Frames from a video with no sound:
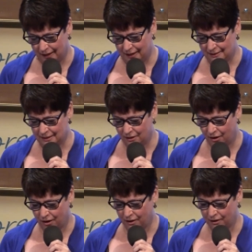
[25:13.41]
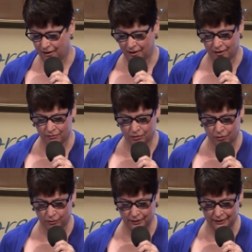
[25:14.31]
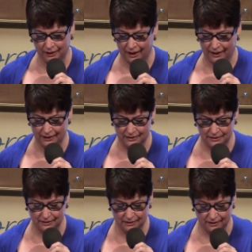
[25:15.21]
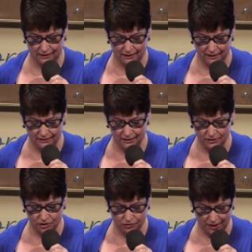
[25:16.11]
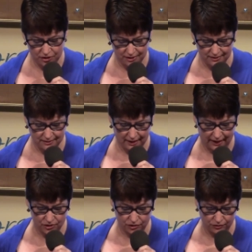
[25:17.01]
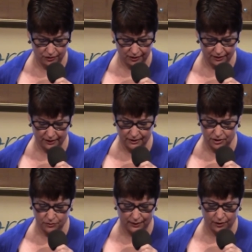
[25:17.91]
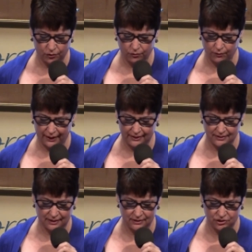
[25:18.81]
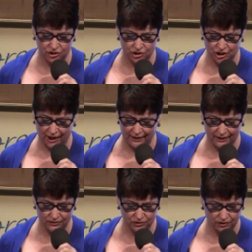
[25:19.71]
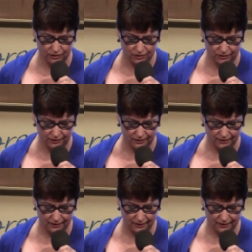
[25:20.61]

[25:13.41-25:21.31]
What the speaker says: is an arc of golden light that stretches as you look into a great and shining circle,